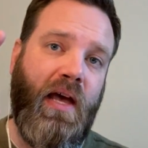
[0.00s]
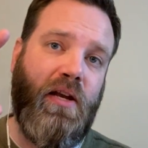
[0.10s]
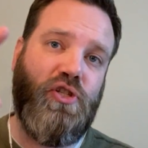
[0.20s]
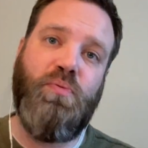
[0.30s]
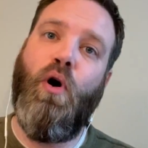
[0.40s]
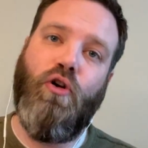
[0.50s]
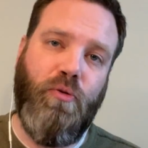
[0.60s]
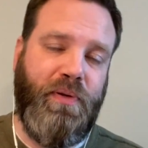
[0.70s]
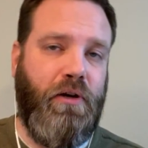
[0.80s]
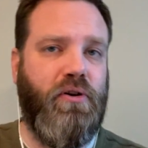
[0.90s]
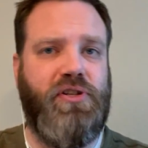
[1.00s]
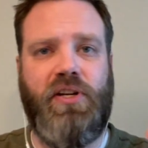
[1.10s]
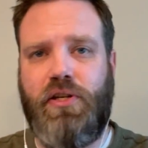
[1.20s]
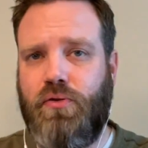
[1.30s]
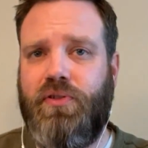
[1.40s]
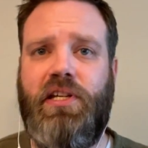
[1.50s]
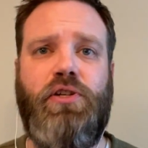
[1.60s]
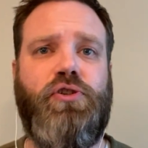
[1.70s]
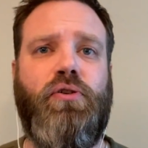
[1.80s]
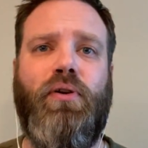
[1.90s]
a small group leader, or a Sunday school
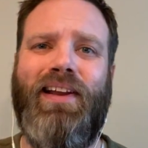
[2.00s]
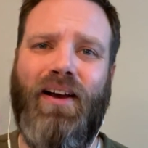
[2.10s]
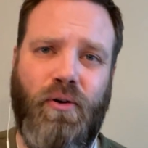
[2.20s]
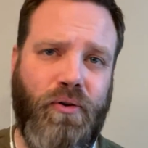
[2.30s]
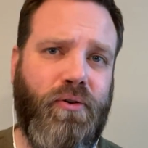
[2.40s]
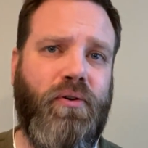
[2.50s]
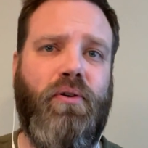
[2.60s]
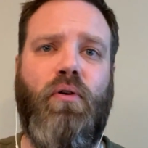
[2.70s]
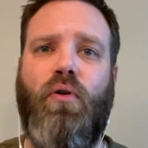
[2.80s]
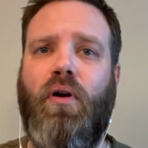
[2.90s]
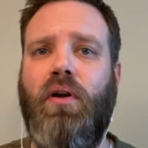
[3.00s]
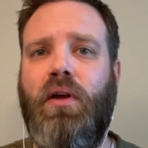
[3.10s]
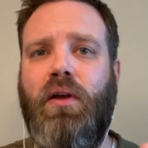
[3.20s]
teacher, or an elder, or